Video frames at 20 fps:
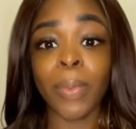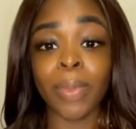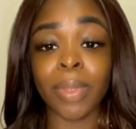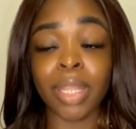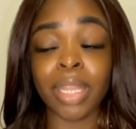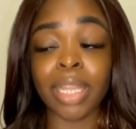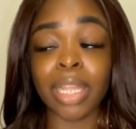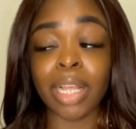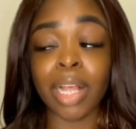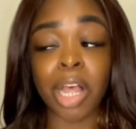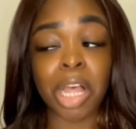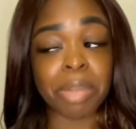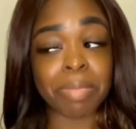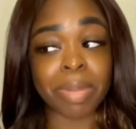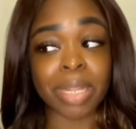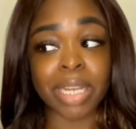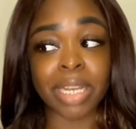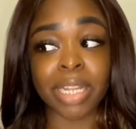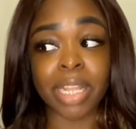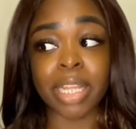And they called me,
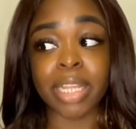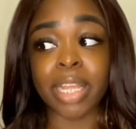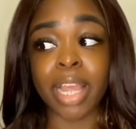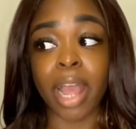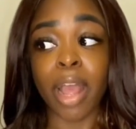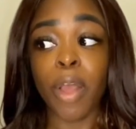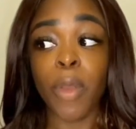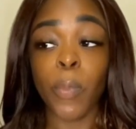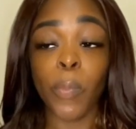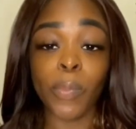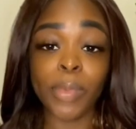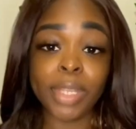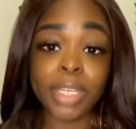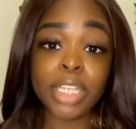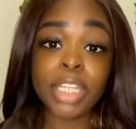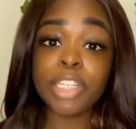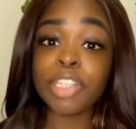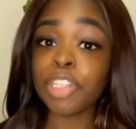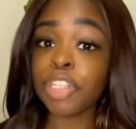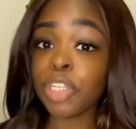and they're like, yeah, we
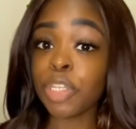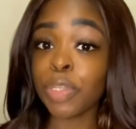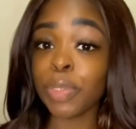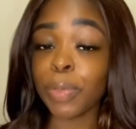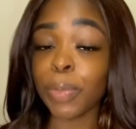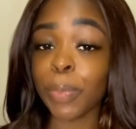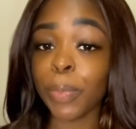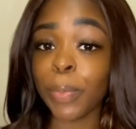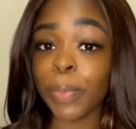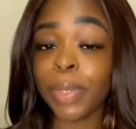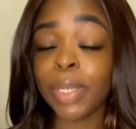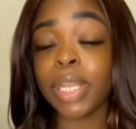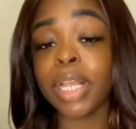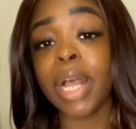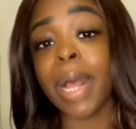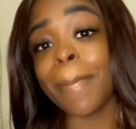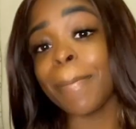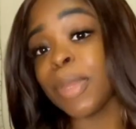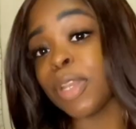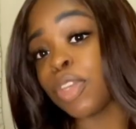need you to
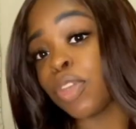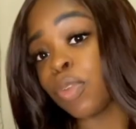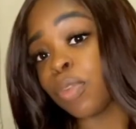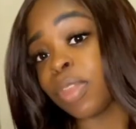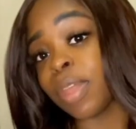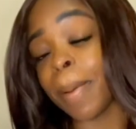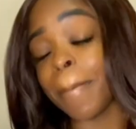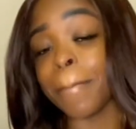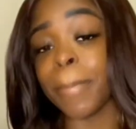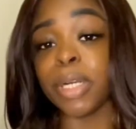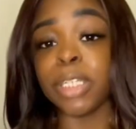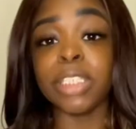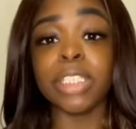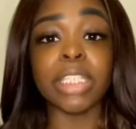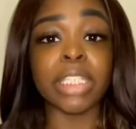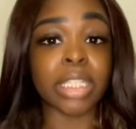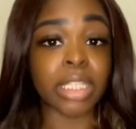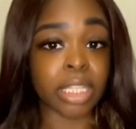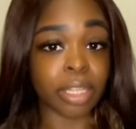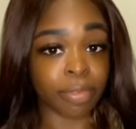come into the
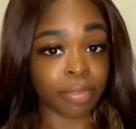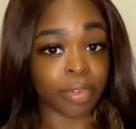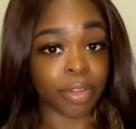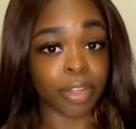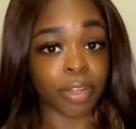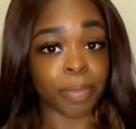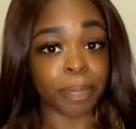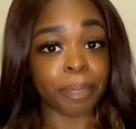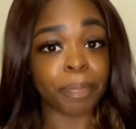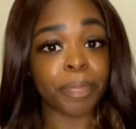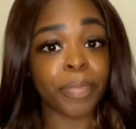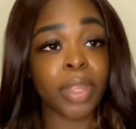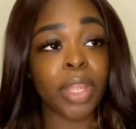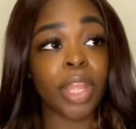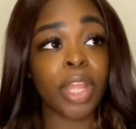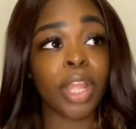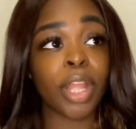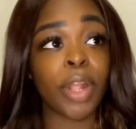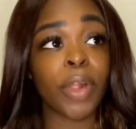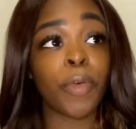emergency room
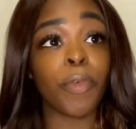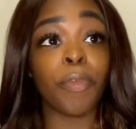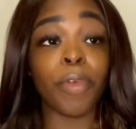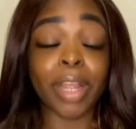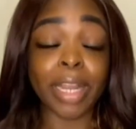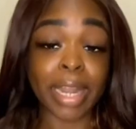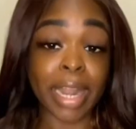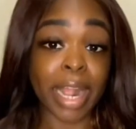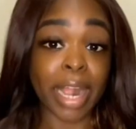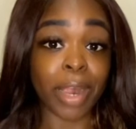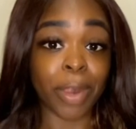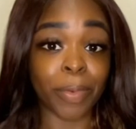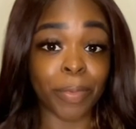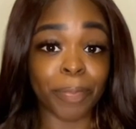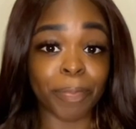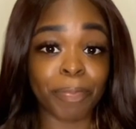right now